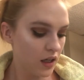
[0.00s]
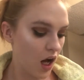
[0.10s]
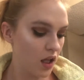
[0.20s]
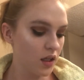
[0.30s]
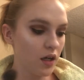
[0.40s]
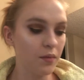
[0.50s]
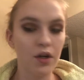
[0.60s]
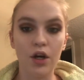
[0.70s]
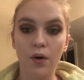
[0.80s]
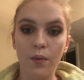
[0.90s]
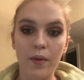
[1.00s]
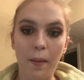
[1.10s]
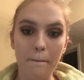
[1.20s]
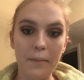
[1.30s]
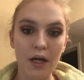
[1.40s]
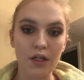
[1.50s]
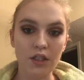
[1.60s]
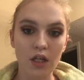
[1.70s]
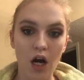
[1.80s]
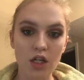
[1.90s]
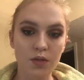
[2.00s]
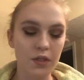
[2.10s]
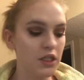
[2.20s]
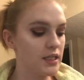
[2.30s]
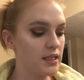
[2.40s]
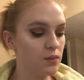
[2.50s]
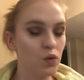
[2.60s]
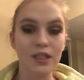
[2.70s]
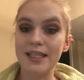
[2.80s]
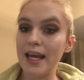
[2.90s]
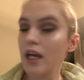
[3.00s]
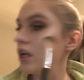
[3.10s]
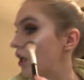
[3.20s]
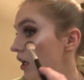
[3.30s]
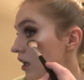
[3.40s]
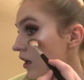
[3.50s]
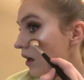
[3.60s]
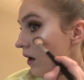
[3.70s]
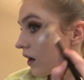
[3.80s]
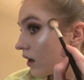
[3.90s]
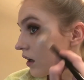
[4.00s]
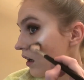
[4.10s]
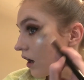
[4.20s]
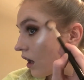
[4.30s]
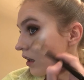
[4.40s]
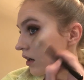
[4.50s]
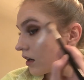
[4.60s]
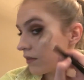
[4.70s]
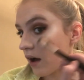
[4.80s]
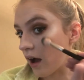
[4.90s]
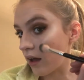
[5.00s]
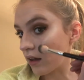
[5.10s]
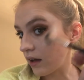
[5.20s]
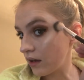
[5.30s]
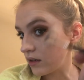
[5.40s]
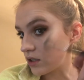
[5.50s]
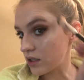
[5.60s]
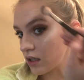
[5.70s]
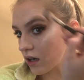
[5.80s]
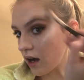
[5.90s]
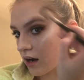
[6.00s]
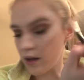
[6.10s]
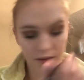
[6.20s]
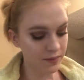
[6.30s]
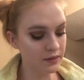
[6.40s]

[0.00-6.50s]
color. I'm going to go in with Butterscotch, which is this more tanner color of highlight, just to kind of